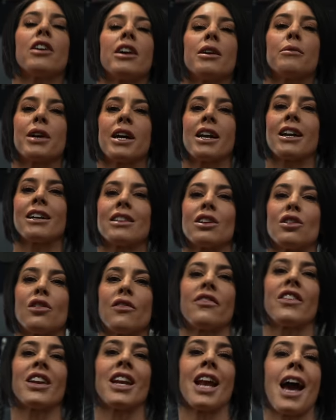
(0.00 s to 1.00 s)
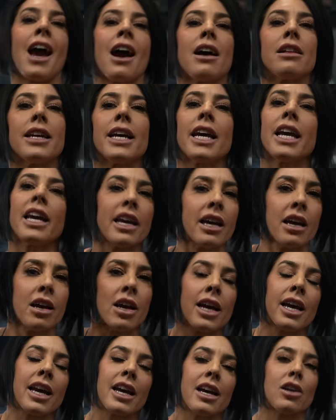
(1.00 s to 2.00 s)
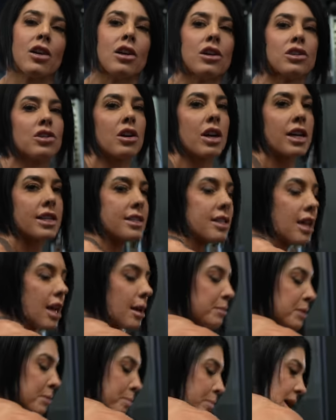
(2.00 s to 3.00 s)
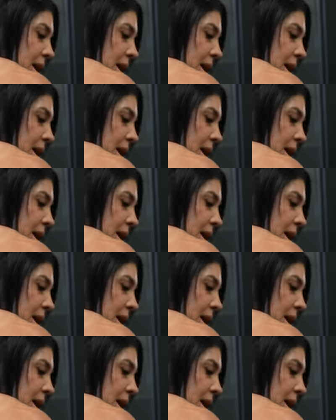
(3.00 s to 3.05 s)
right, we got a little finale, hitting our triceps.